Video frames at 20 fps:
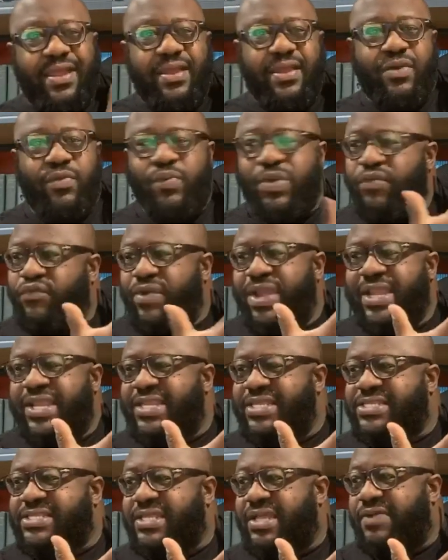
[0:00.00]
We read
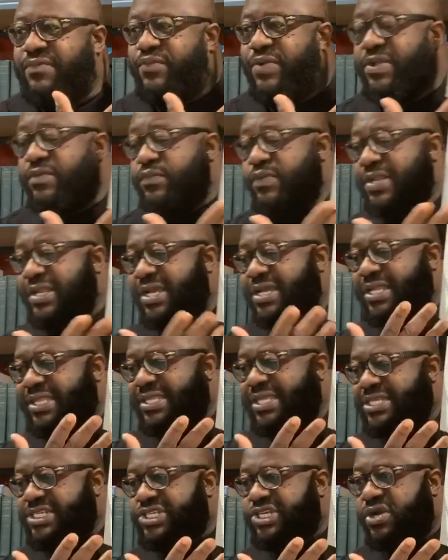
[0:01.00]
this stuff. We look at
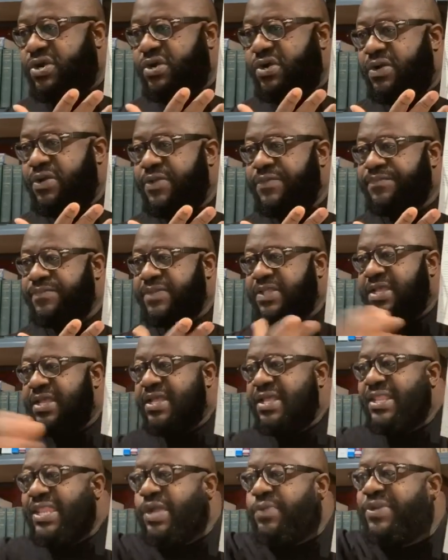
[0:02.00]
this, y'all.
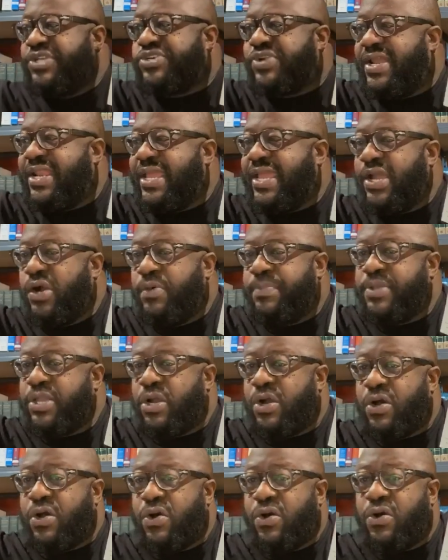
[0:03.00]
Like, we trying to help
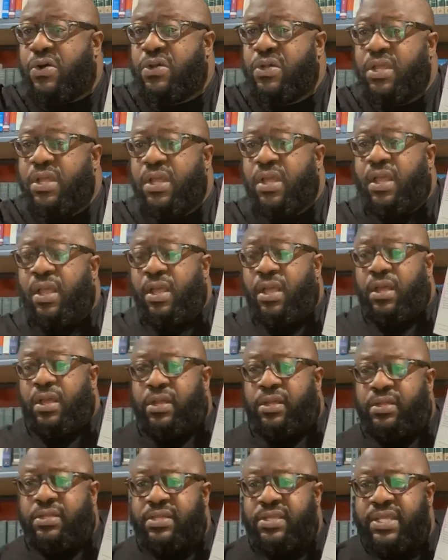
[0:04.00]
y'all
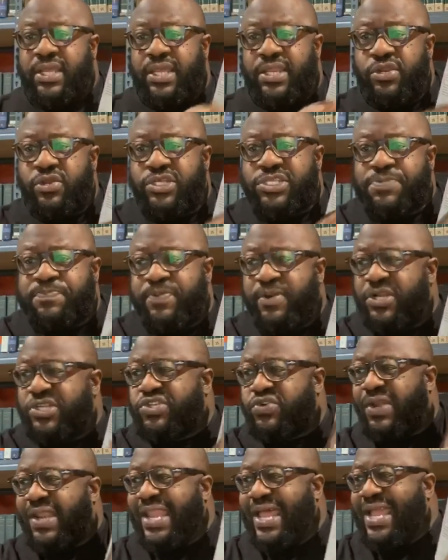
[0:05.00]
in your
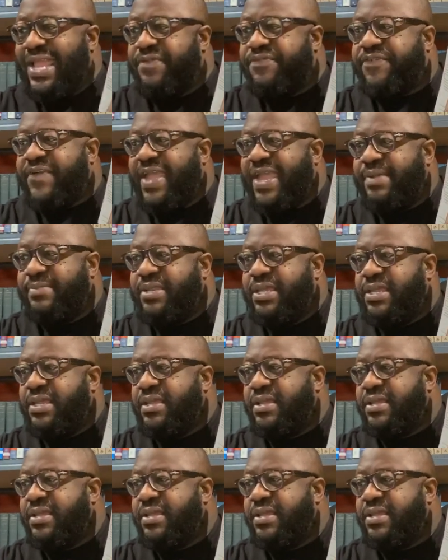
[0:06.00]
spiritual life, family.